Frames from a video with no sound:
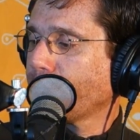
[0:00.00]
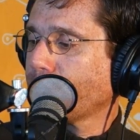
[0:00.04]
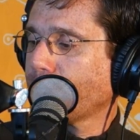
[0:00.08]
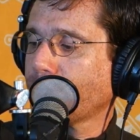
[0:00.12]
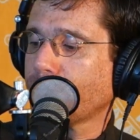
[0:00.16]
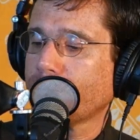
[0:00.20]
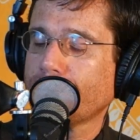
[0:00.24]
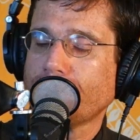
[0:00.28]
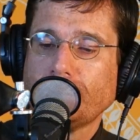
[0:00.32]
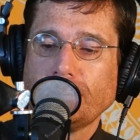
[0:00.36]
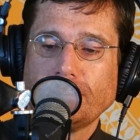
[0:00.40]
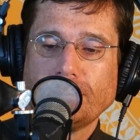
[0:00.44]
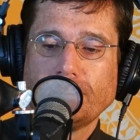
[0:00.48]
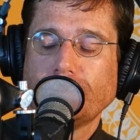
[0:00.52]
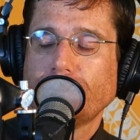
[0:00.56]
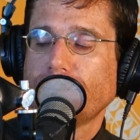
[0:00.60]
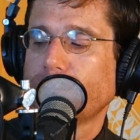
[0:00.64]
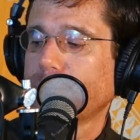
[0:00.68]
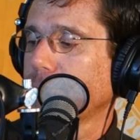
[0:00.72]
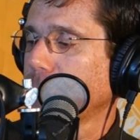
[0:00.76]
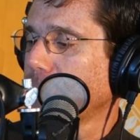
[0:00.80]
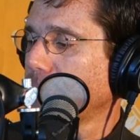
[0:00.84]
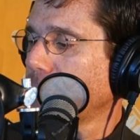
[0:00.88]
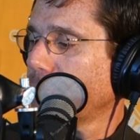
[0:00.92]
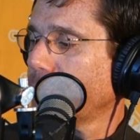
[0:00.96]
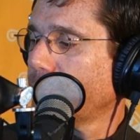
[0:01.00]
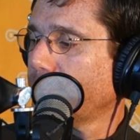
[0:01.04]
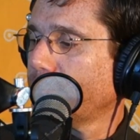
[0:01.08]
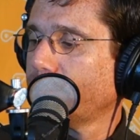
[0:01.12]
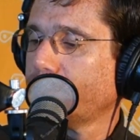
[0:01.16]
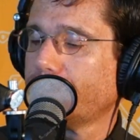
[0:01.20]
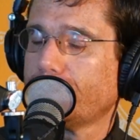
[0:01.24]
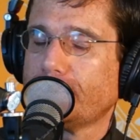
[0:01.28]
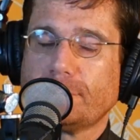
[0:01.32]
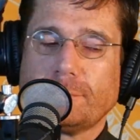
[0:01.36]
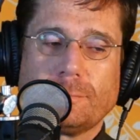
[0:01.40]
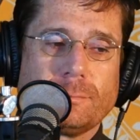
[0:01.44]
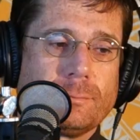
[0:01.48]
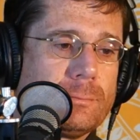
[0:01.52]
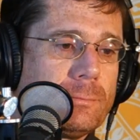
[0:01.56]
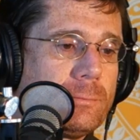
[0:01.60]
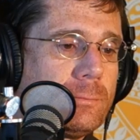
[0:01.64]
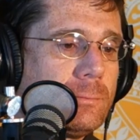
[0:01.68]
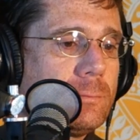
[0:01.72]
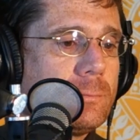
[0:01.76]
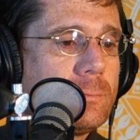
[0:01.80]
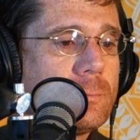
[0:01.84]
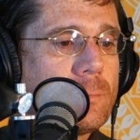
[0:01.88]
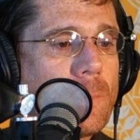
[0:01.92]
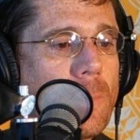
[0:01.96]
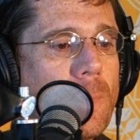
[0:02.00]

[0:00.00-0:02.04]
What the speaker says: [no speech]